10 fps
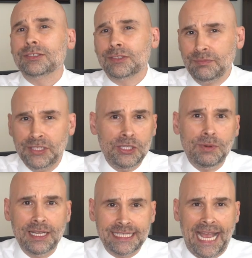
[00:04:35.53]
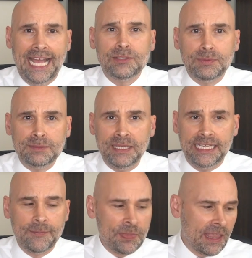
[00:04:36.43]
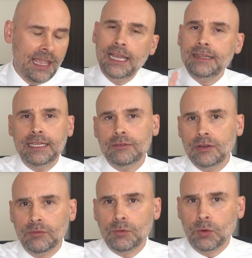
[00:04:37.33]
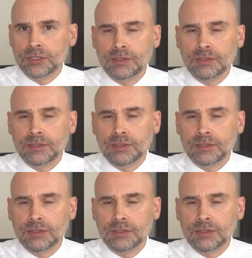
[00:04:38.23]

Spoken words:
the US as we speak. And then, of course,